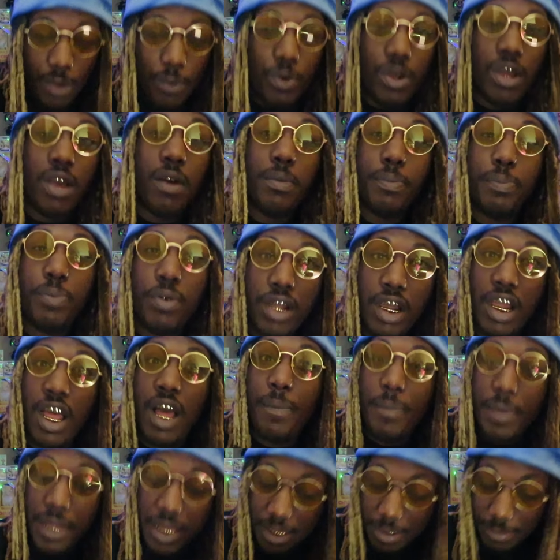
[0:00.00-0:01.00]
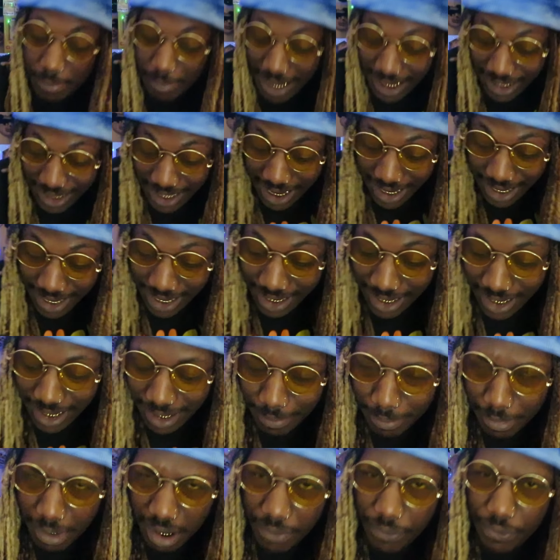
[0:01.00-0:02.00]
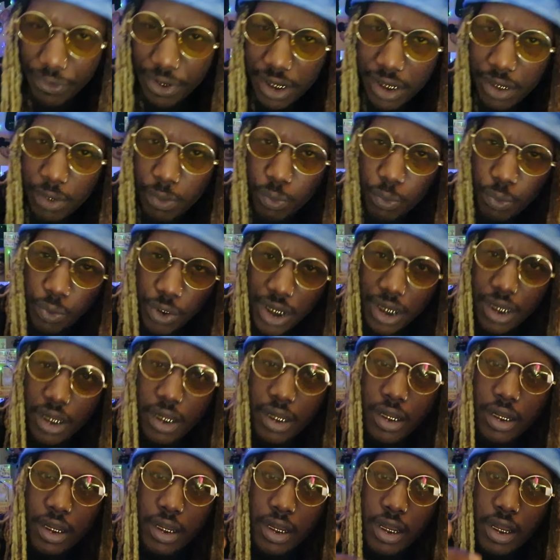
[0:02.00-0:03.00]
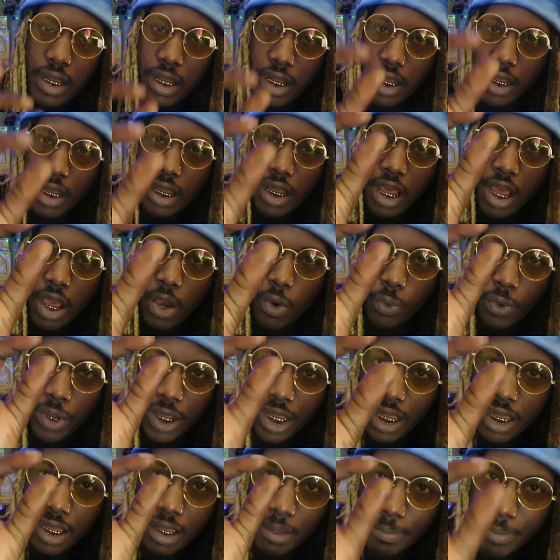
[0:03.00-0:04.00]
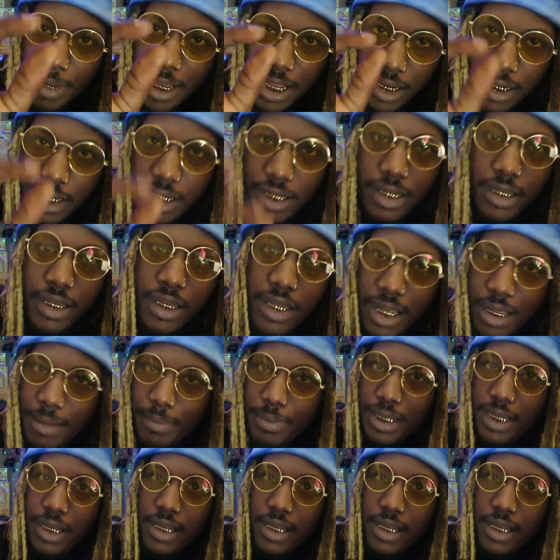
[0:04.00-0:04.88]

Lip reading: We gonna pull up and make that nigga a motherfucking wee. A wee bit. You know what I'm